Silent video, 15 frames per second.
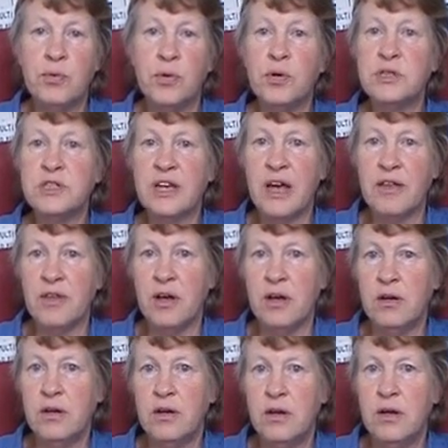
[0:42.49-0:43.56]
brought together
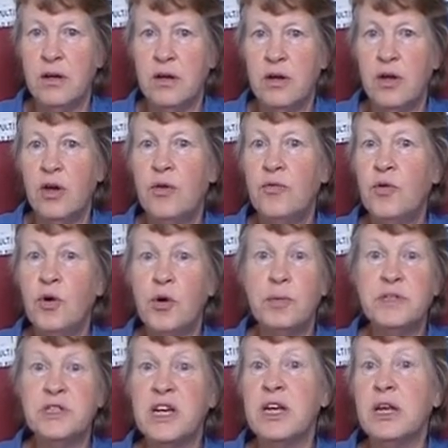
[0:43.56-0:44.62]
for a
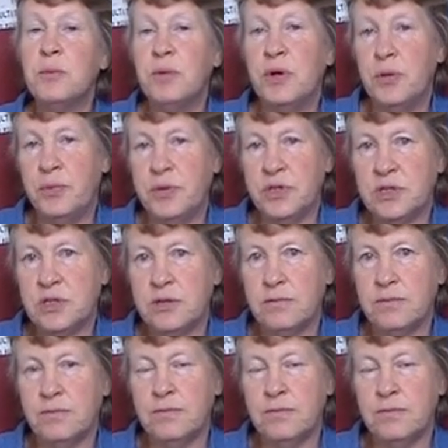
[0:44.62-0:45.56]
particular purpose.